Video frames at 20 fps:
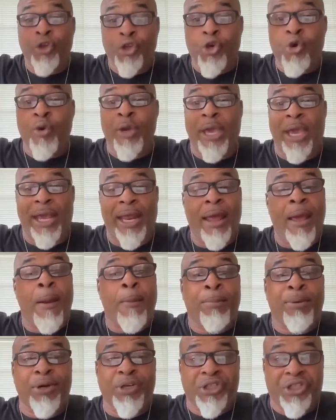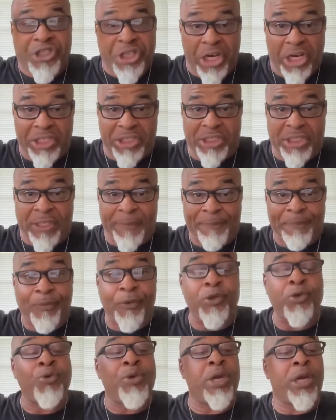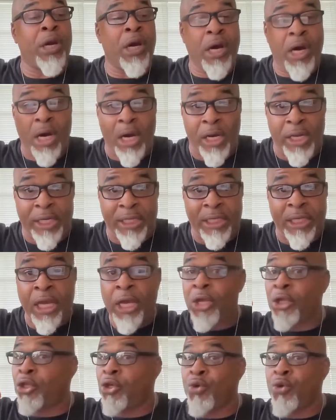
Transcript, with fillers: You get production, you get honey,